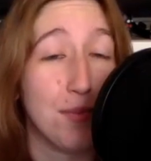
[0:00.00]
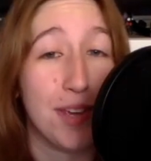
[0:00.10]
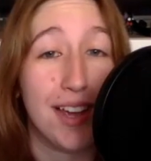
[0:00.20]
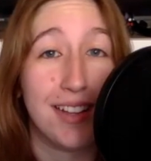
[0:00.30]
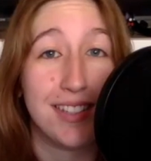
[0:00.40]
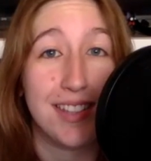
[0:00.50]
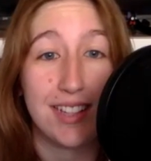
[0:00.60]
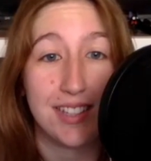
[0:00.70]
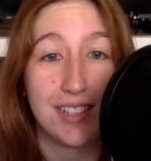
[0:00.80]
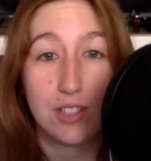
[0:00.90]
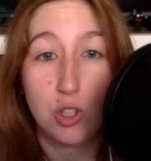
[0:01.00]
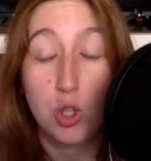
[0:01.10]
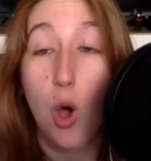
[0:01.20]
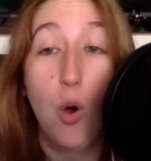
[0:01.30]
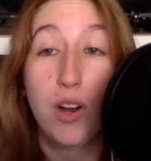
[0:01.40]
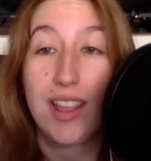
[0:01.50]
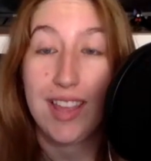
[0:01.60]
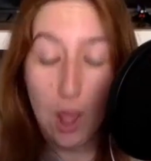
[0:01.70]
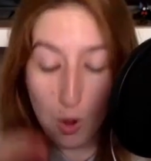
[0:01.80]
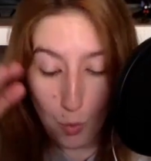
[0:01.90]
because that's totally
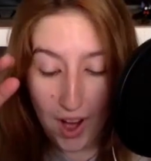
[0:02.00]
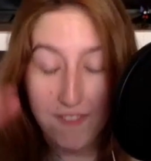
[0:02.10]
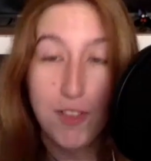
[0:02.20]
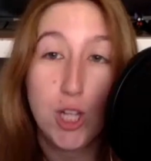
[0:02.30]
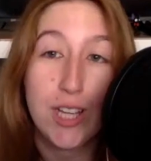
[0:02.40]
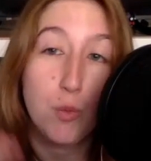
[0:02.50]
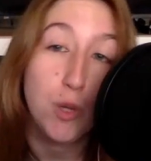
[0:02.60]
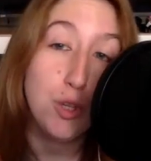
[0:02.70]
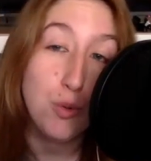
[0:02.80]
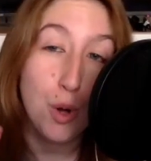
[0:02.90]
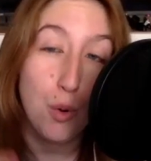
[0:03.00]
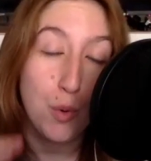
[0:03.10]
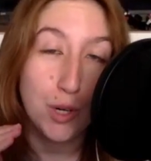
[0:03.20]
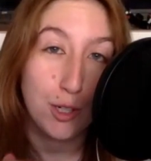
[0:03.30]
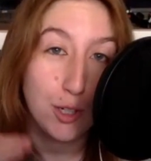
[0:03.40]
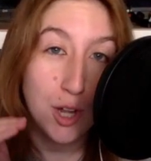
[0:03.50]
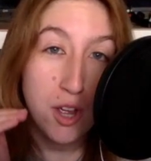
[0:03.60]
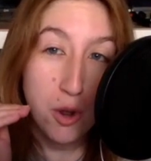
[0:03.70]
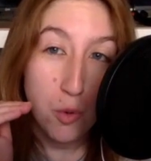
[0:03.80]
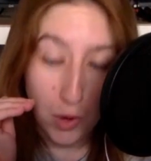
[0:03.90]
I feel like when you know where you're
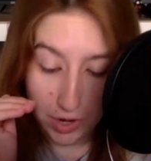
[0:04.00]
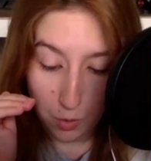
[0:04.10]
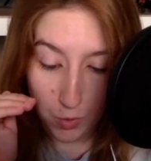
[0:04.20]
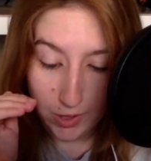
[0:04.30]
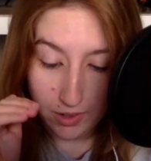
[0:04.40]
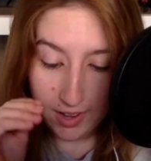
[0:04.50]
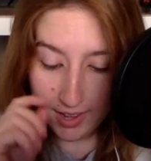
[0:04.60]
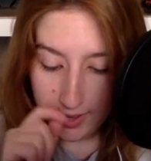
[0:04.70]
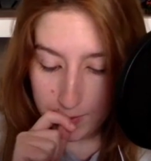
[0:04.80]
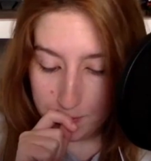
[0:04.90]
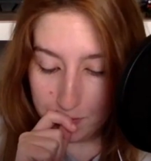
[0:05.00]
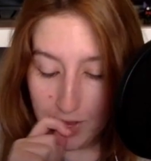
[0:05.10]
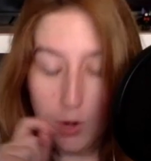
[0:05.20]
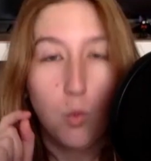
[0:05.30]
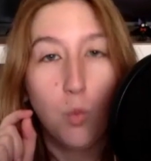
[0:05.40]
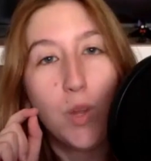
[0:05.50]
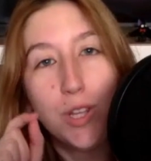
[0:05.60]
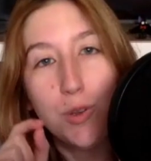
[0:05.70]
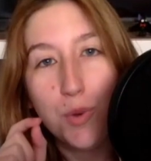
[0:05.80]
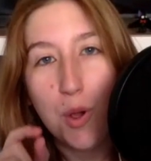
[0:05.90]
where when
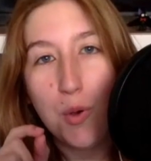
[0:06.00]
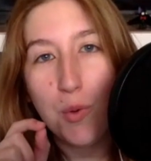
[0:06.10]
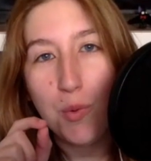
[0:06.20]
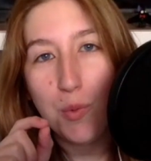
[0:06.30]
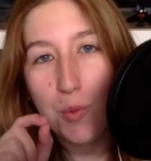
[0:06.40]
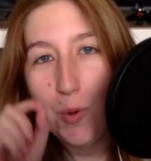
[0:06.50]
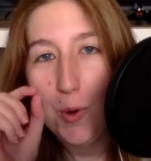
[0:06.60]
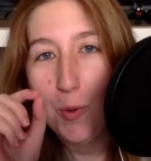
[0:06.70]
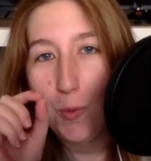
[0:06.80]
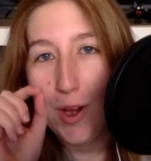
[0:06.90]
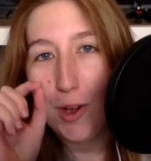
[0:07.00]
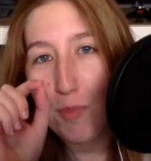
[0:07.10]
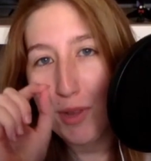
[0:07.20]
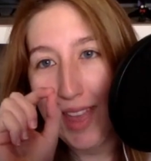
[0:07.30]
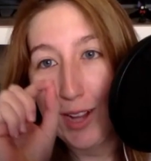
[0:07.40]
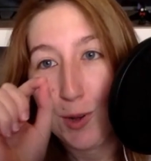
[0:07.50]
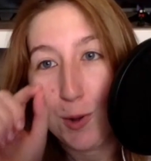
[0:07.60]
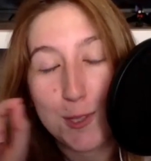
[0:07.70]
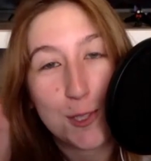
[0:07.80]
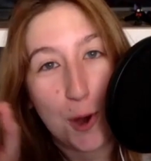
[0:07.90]
you know where to put that
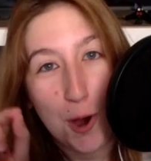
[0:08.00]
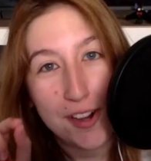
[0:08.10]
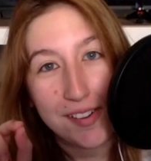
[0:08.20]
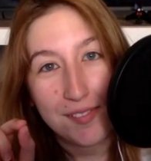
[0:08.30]
gold star,